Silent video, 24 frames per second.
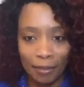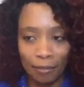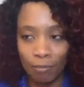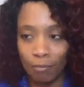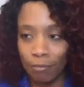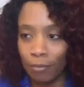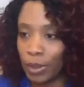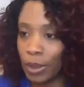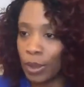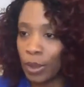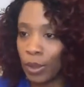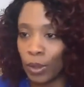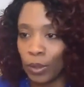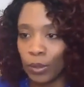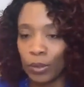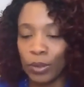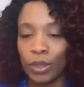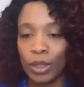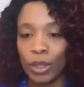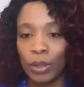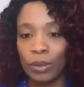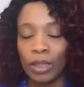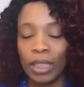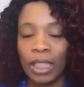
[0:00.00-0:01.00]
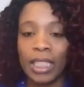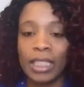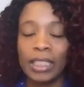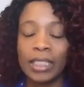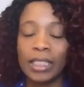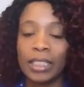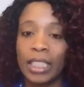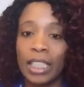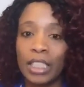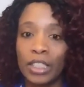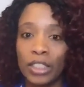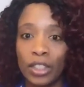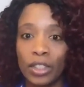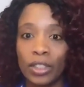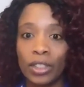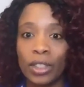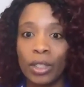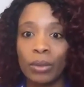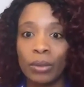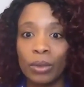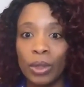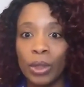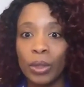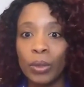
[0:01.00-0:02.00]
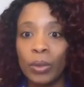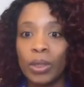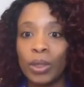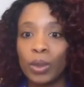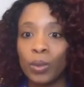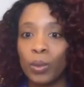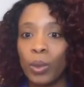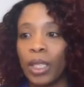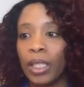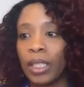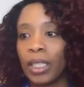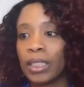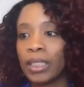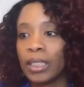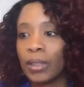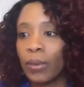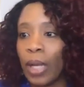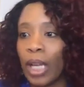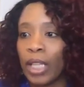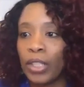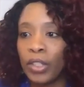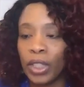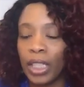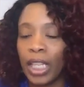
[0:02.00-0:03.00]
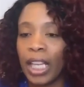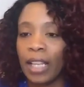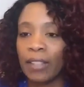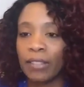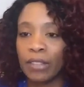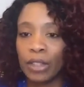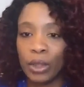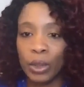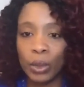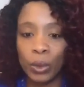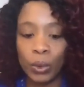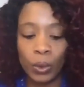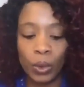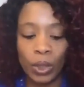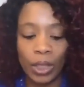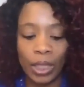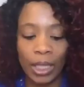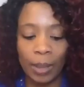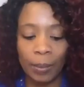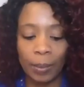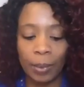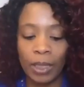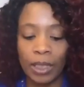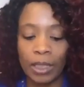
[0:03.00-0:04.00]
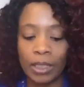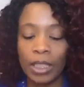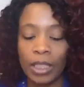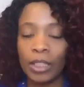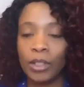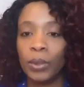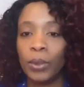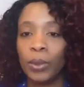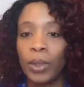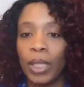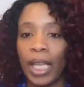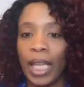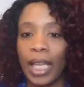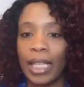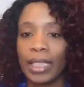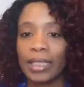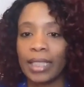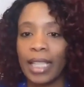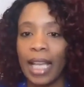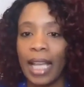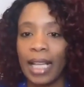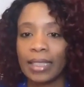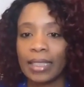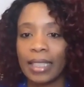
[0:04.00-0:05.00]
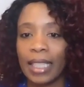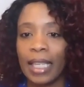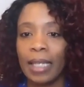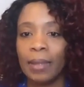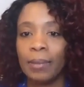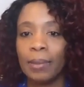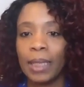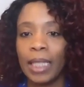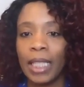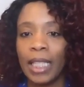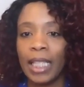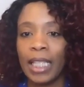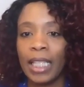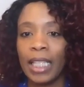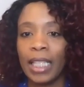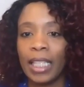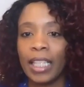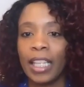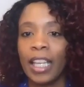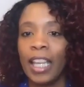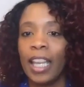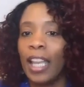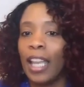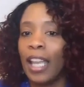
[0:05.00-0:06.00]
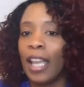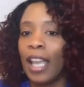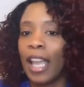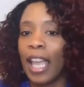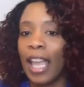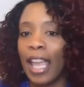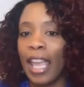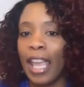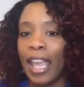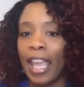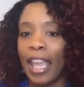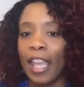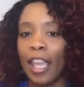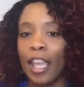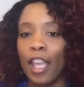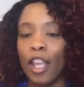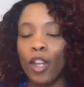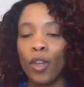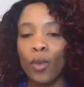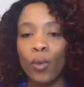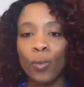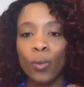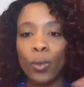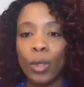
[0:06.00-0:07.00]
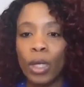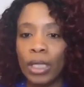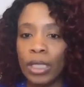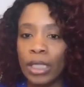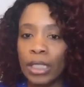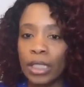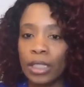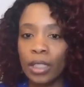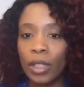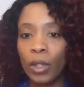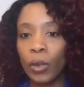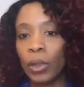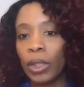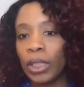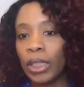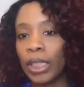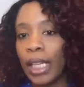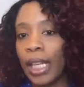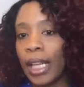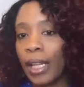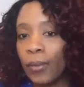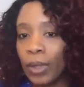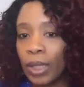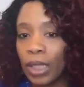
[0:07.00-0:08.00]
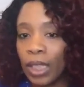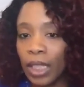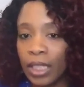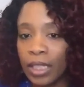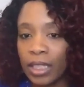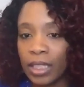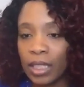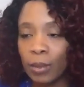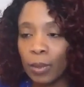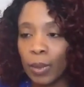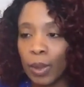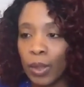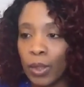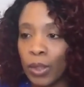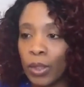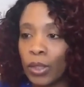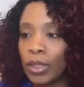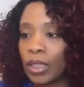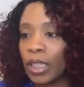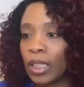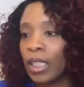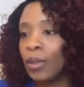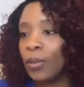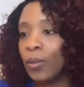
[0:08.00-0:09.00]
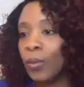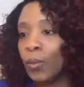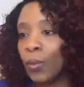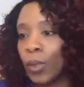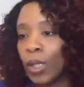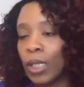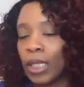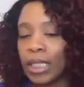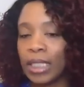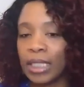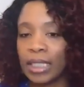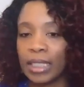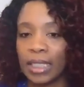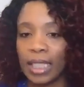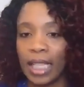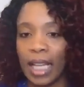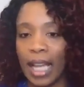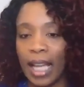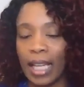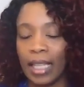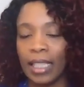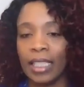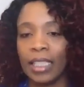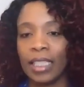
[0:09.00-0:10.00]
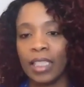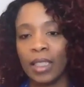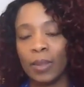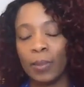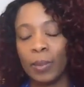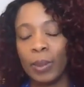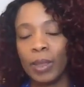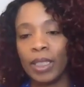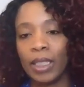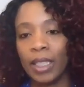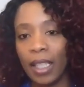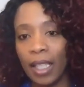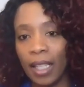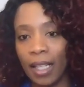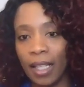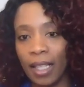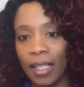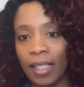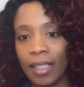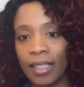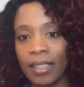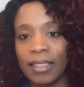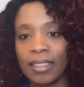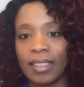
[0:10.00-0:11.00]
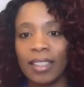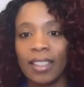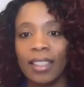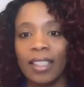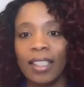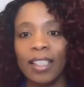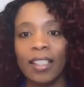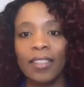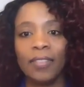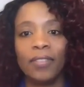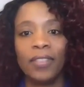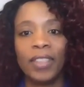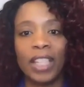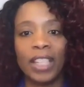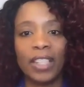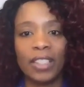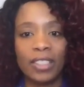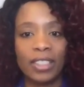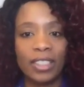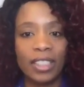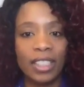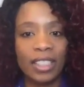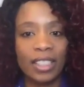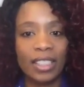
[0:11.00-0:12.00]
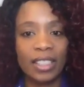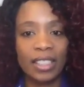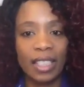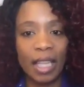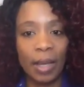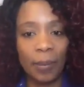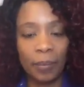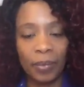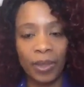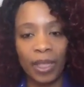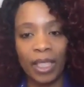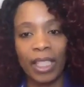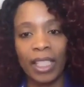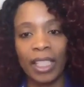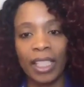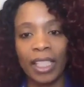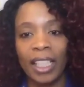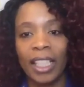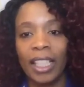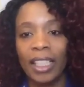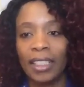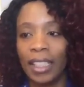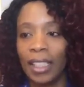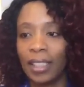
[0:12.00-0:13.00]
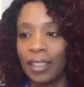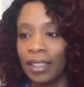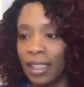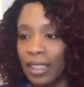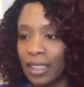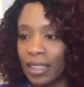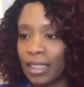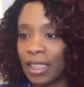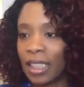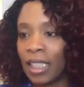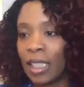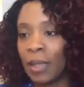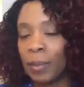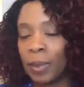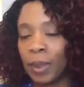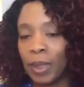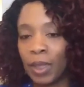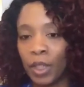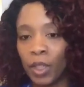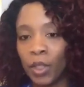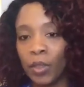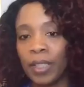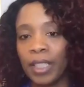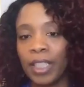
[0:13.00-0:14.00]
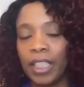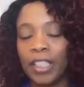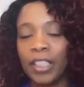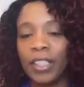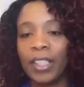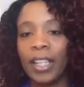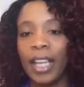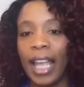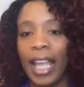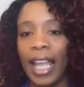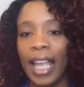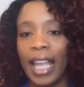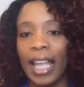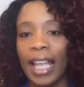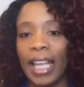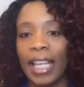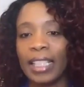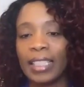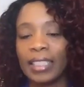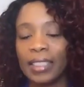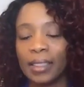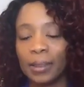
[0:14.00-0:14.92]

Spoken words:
you know, certain things that they just don't do as well. That's why you can have two companies that do the exact same thing, and one is loaded down with customers and one is not. And it's because there's this something that this company over here has